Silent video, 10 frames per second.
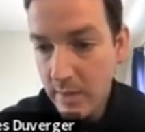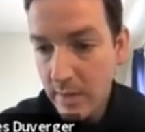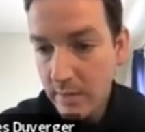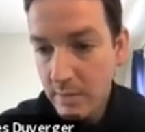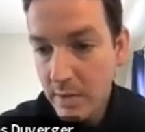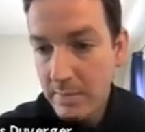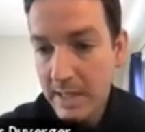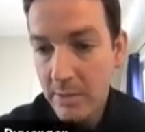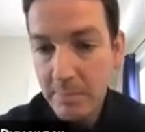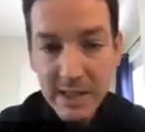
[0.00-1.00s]
And I'm going to
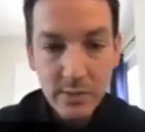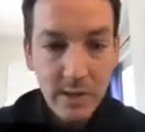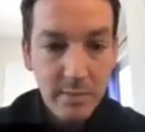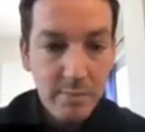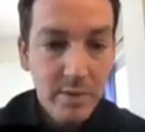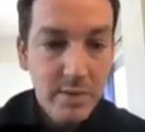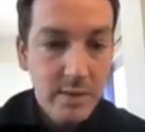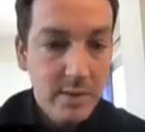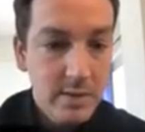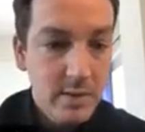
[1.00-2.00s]
make it a password input
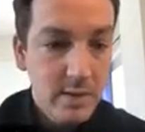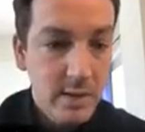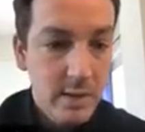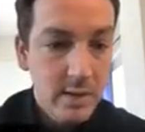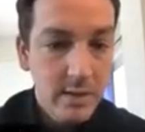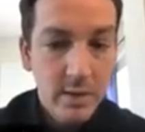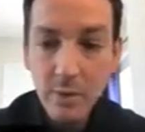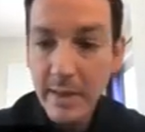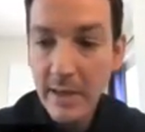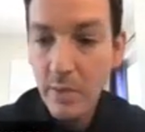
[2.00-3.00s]
so it'll
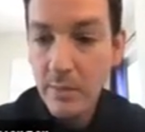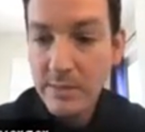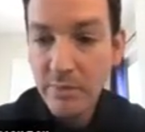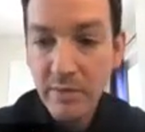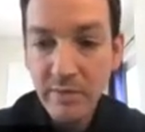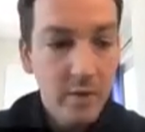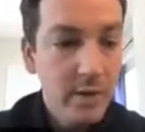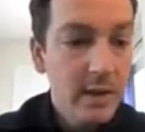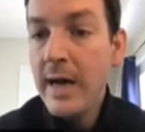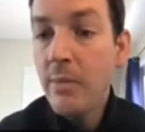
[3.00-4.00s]
look better when it's
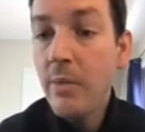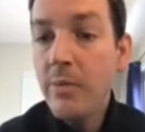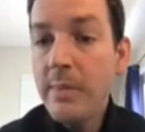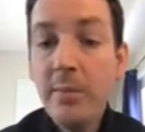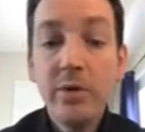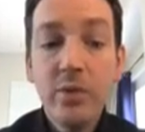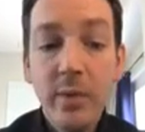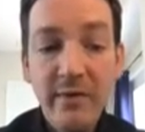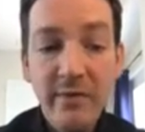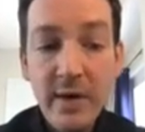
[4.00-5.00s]
previewed. I want to be able to
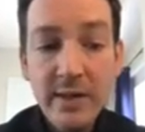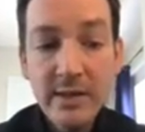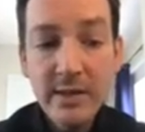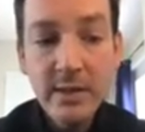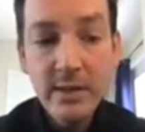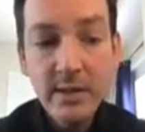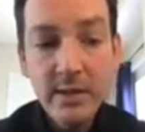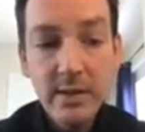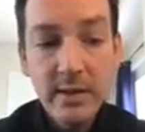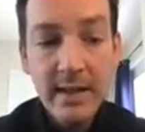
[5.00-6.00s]
reference
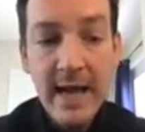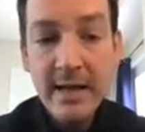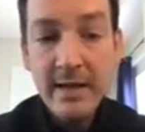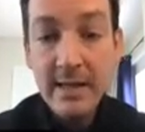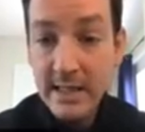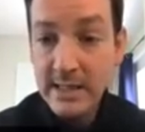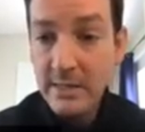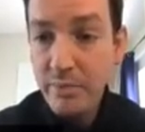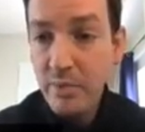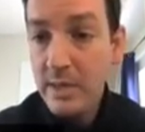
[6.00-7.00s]
that text
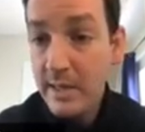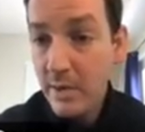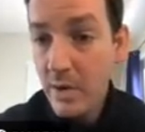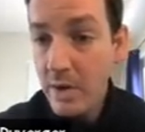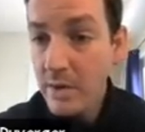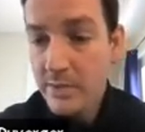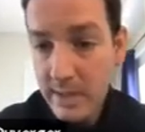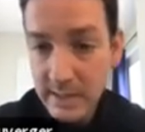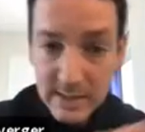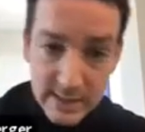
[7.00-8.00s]
input later on so I
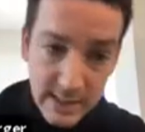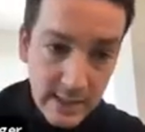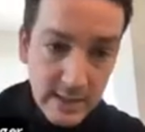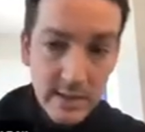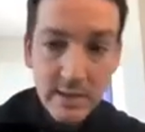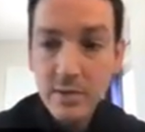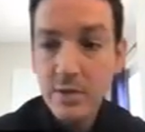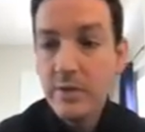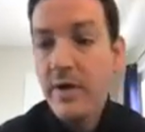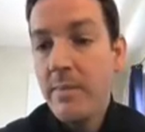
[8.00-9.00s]
can send it
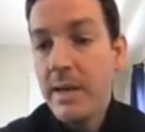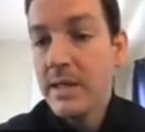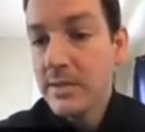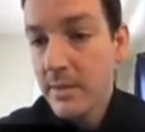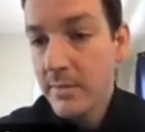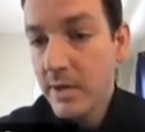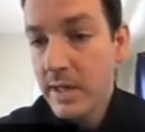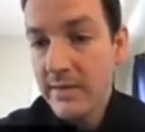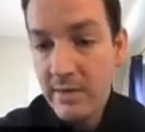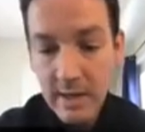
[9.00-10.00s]
to Firebase. So I'm going to
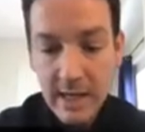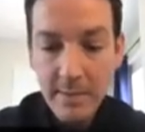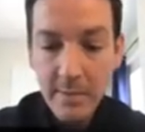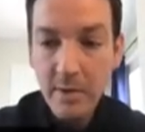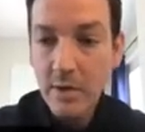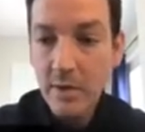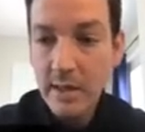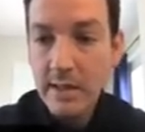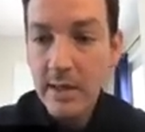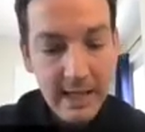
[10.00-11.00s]
give it a name. I'm going to call
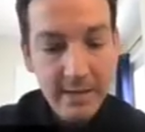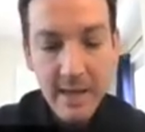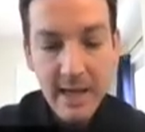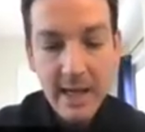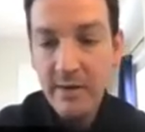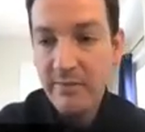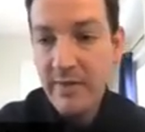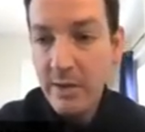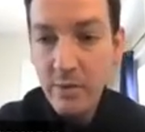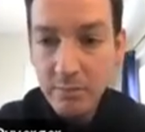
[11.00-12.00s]
it email
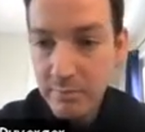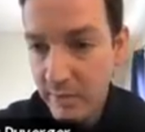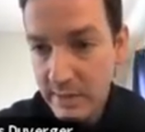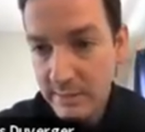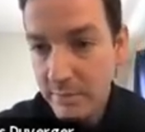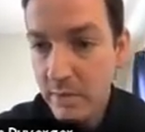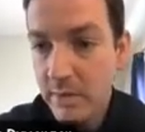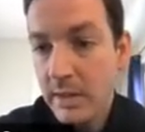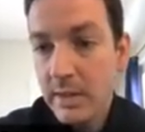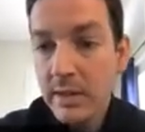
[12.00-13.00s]
value, for example.
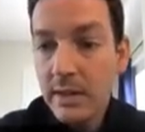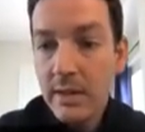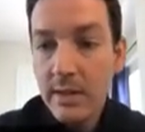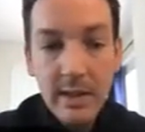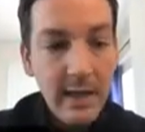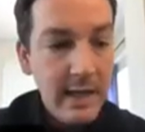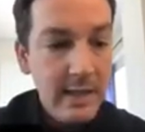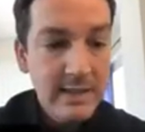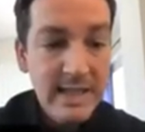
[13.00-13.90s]
And